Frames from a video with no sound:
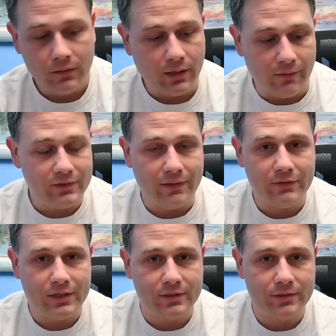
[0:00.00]
Obviously, I haven't
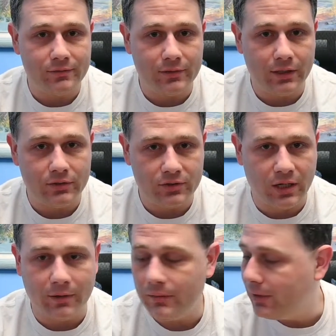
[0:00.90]
tested this one yet; just
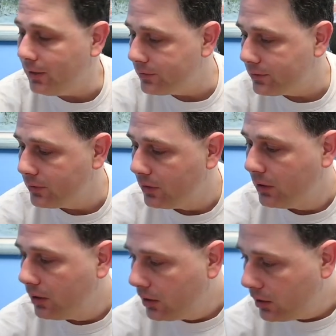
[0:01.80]
came out of the box.
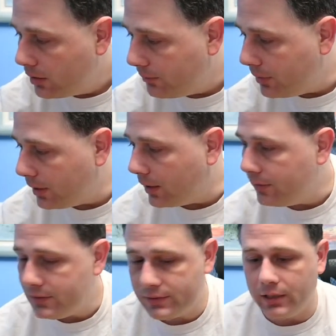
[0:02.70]
But on
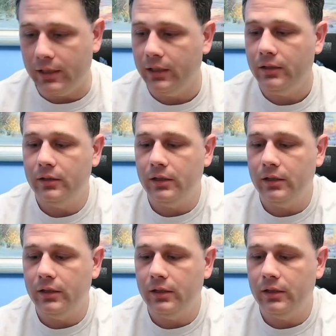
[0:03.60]
this guy,